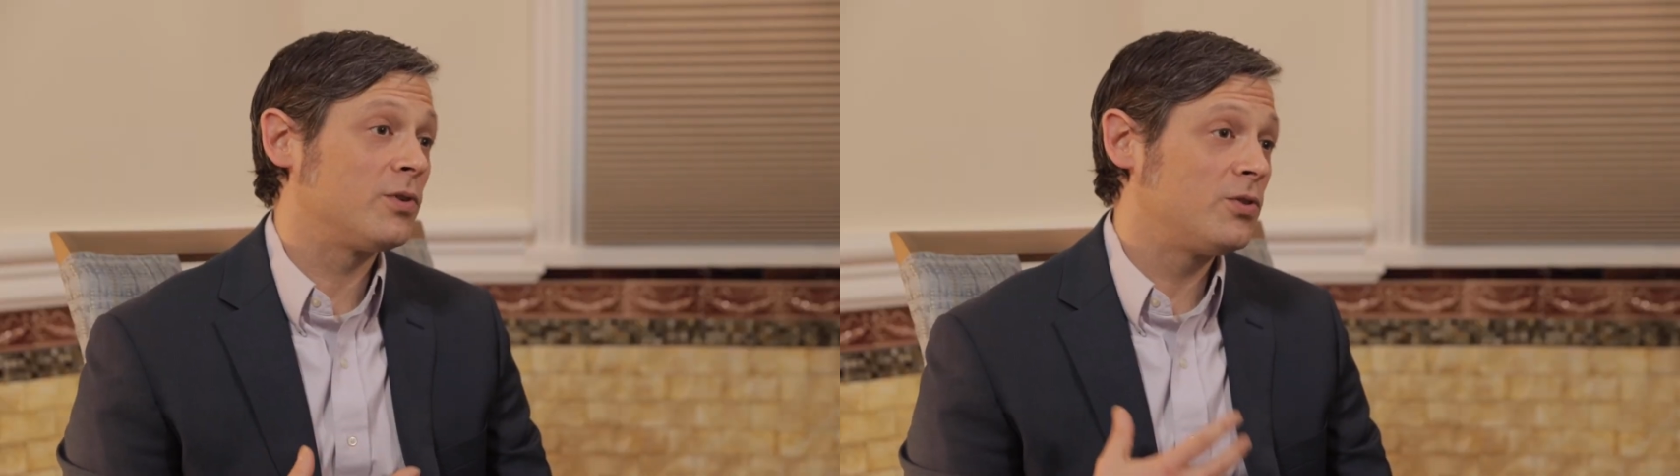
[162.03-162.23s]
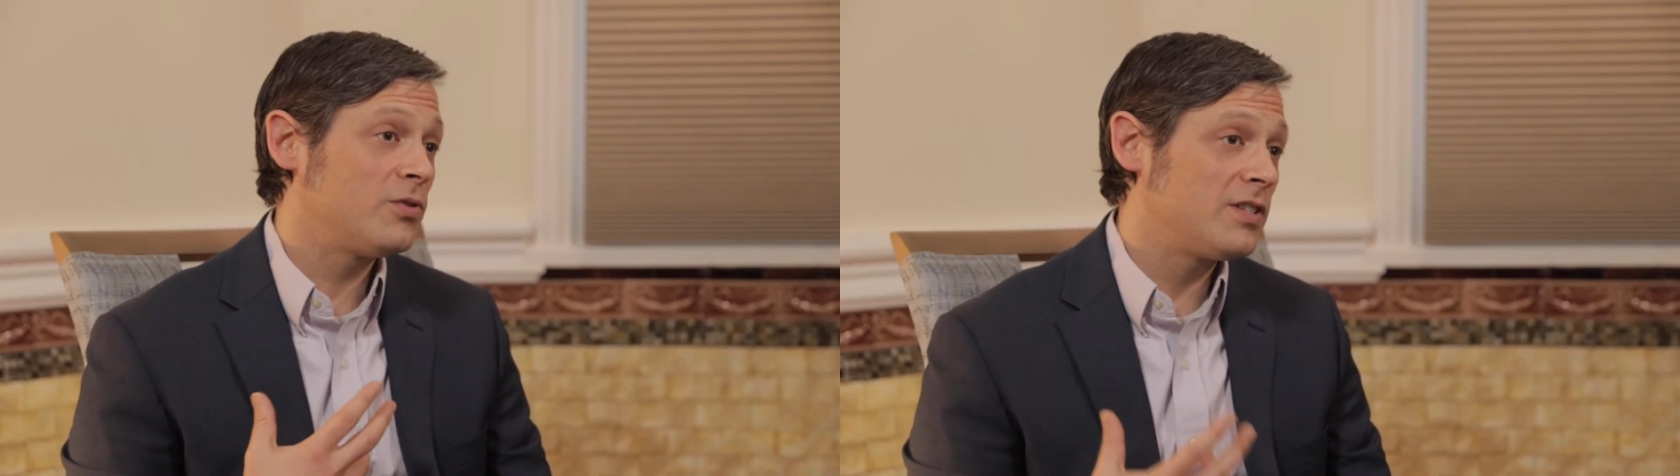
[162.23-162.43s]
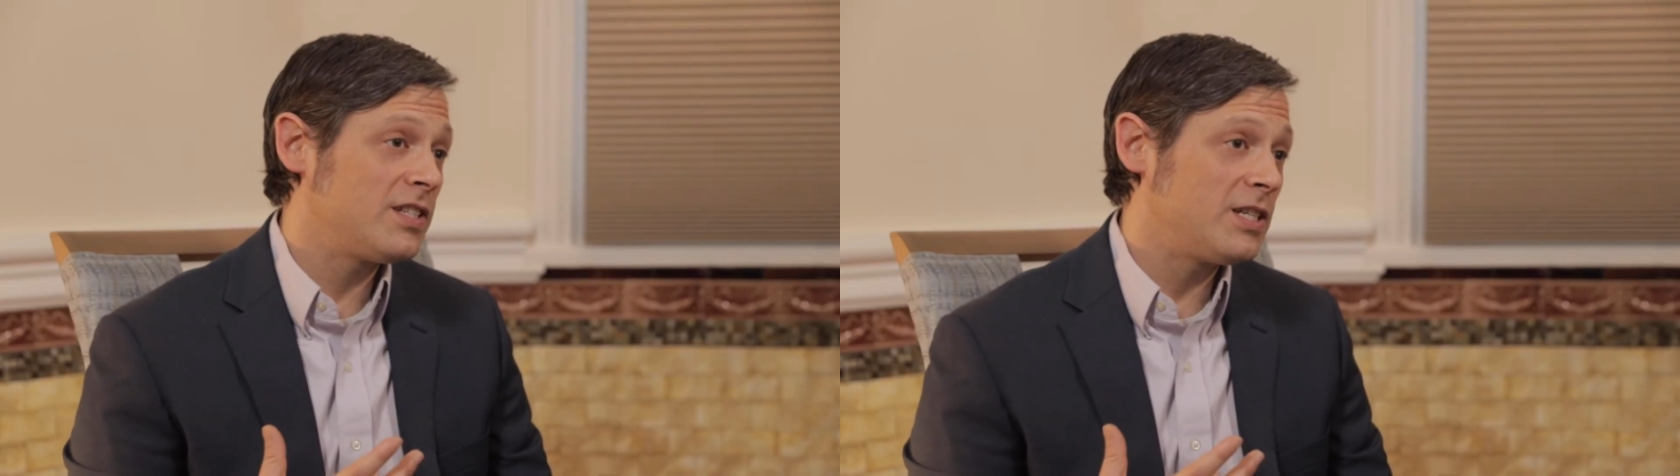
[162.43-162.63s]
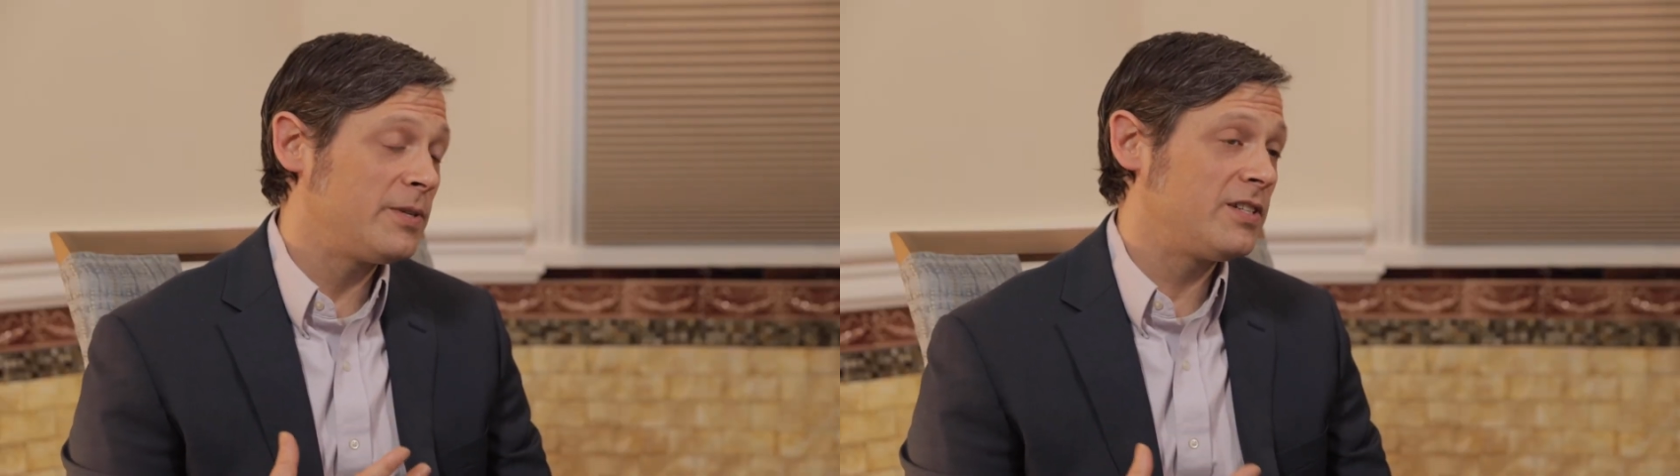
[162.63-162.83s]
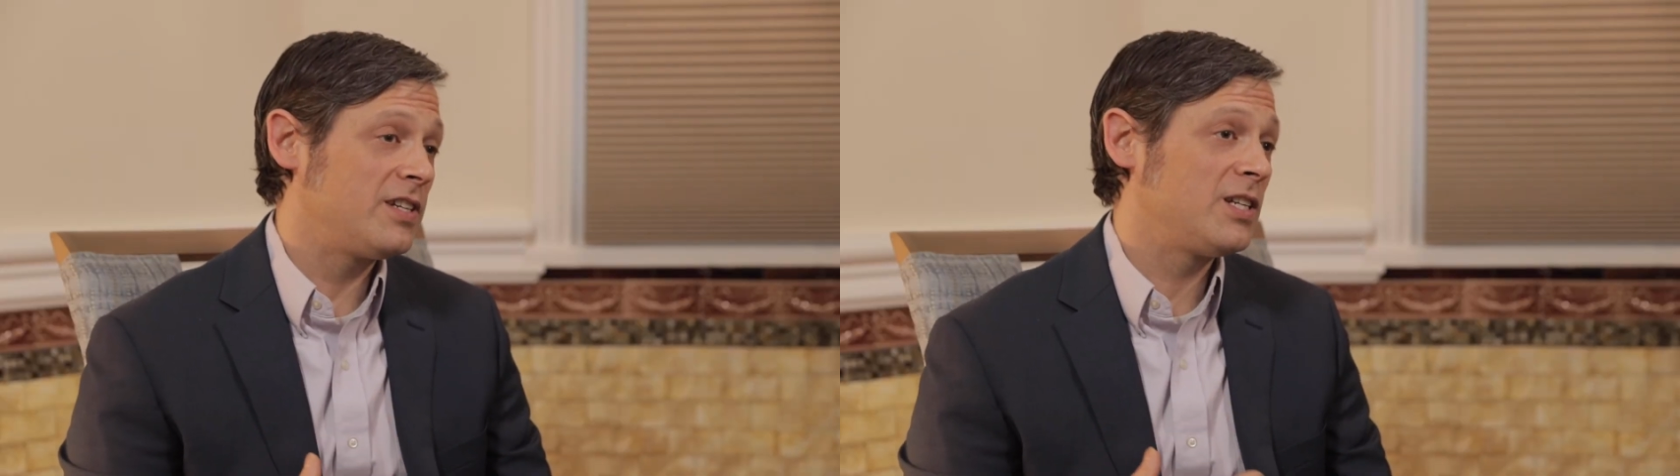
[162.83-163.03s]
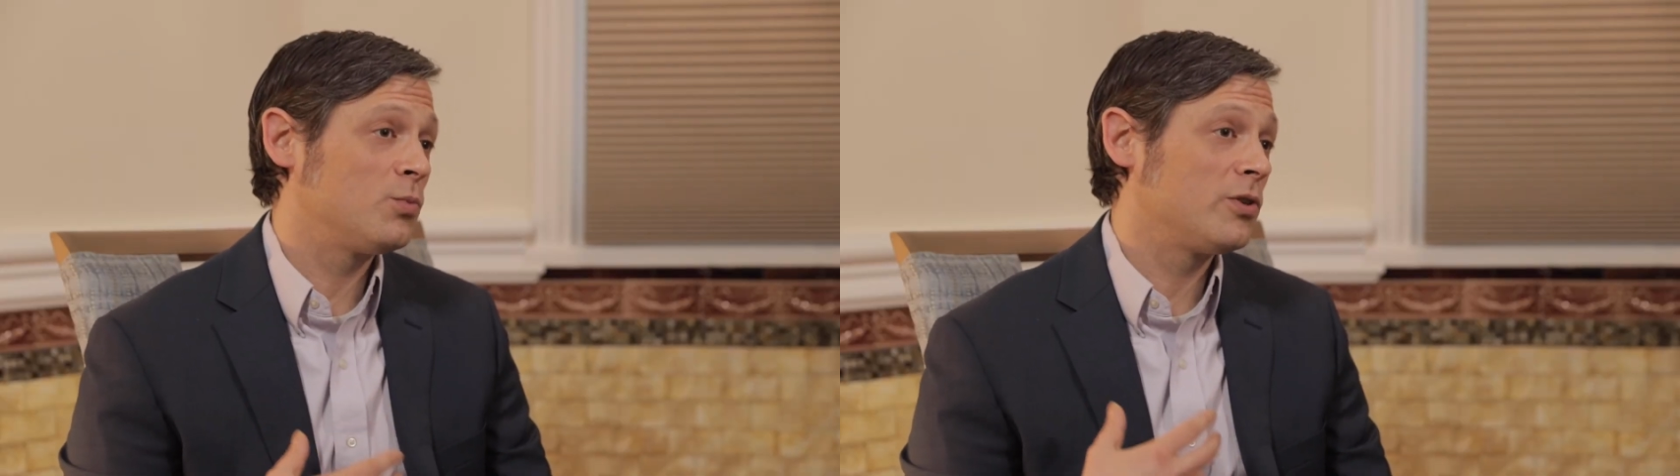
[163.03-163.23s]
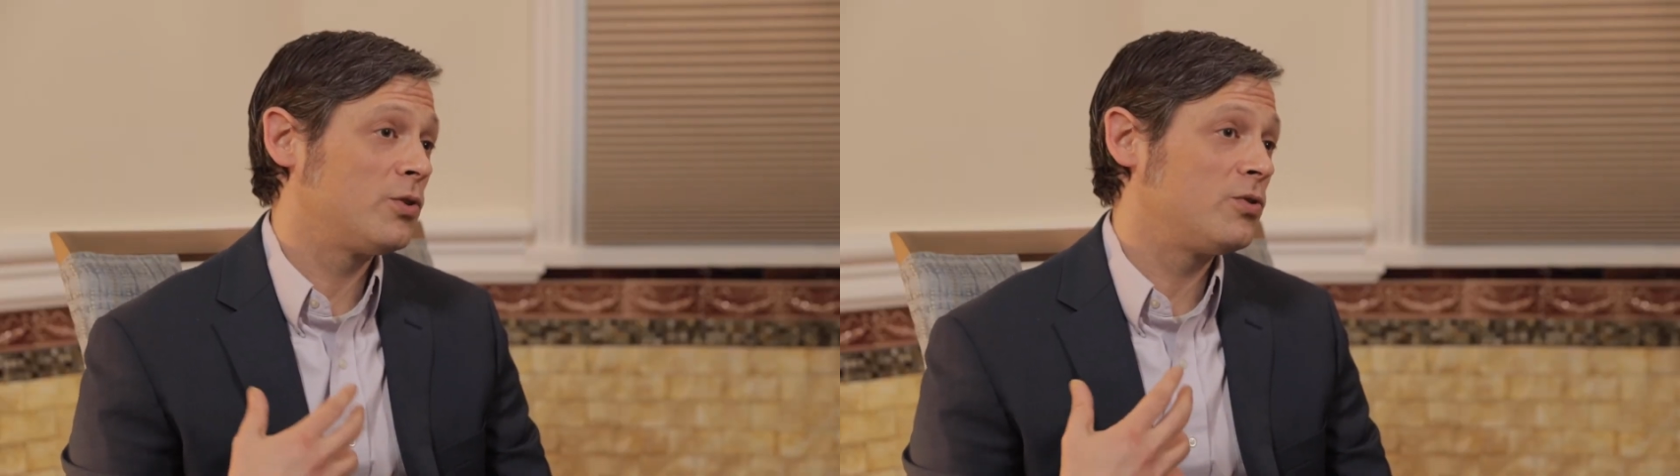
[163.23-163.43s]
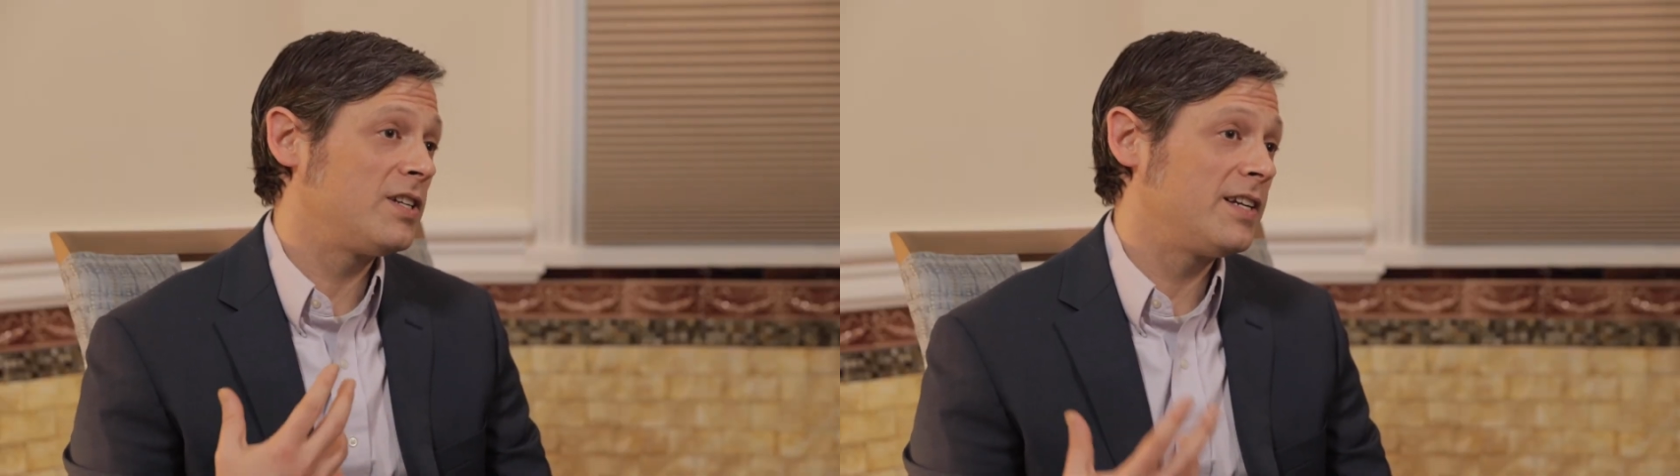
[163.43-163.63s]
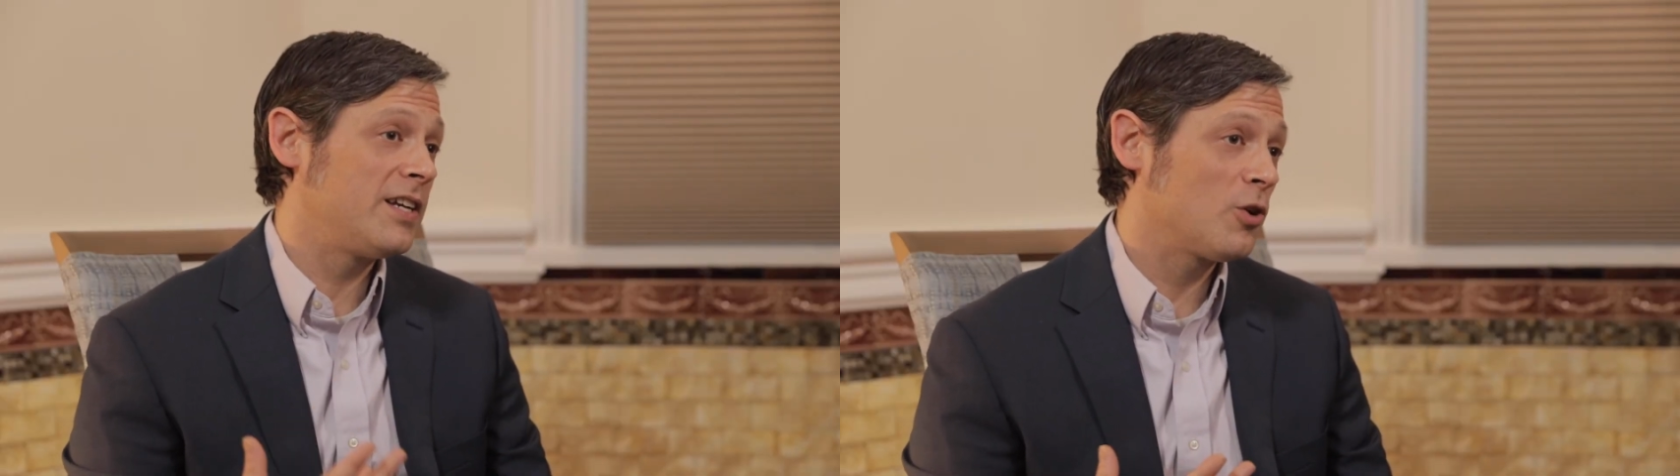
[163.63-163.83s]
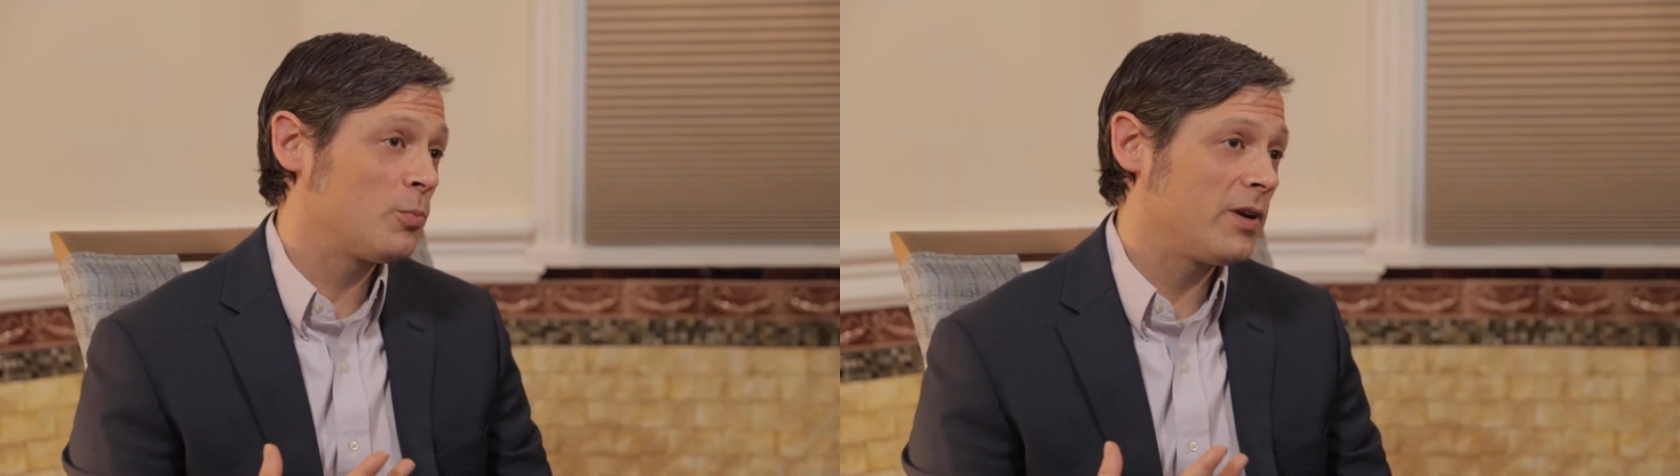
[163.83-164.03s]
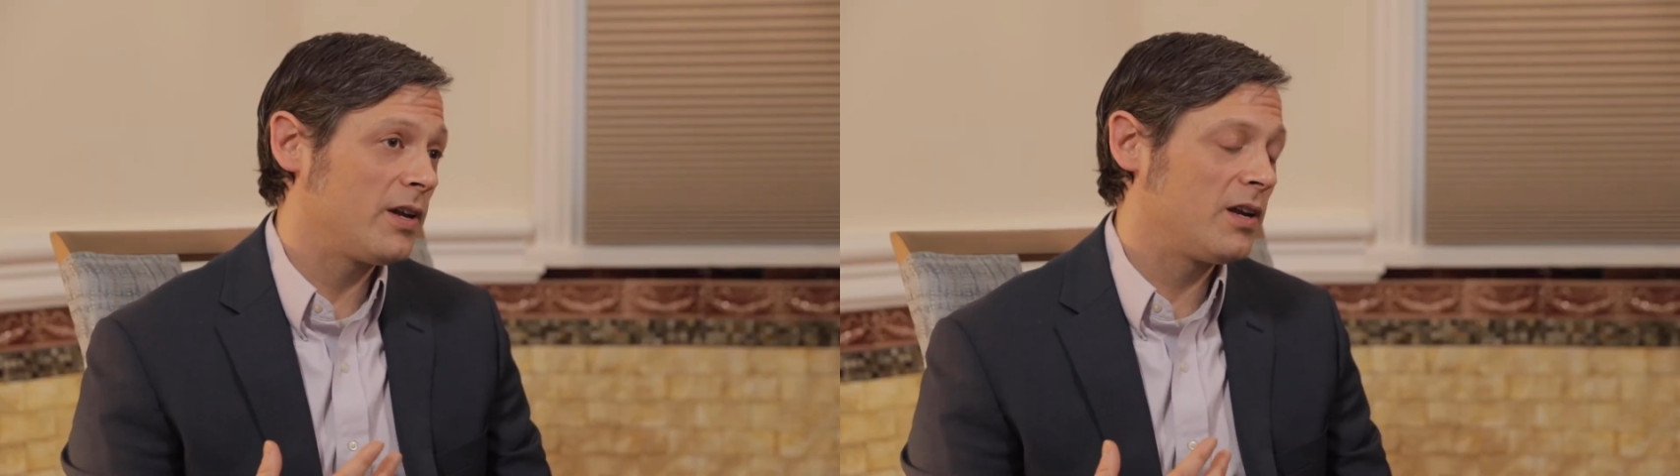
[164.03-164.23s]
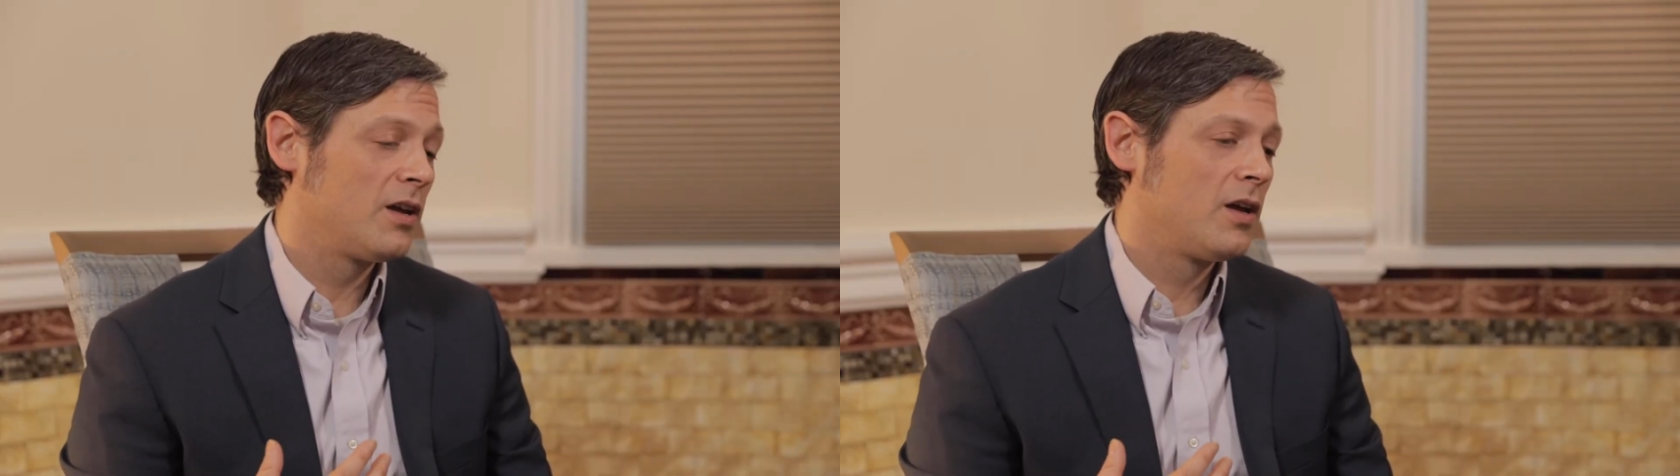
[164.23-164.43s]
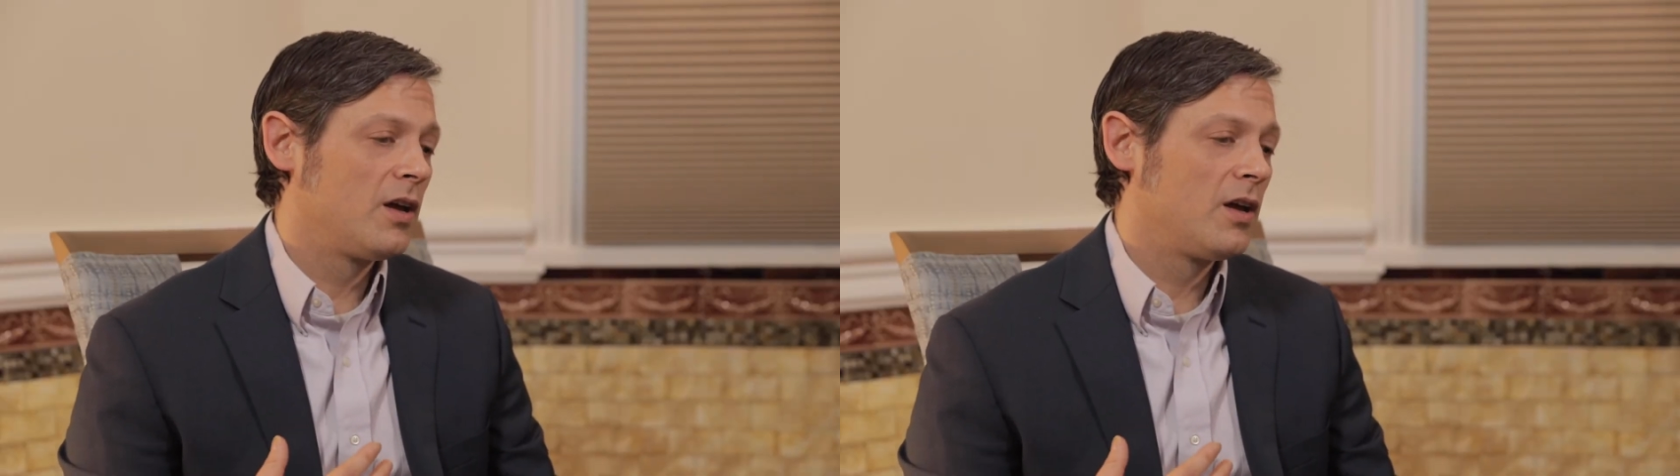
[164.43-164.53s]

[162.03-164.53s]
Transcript: we're using CBT, we're using ERP,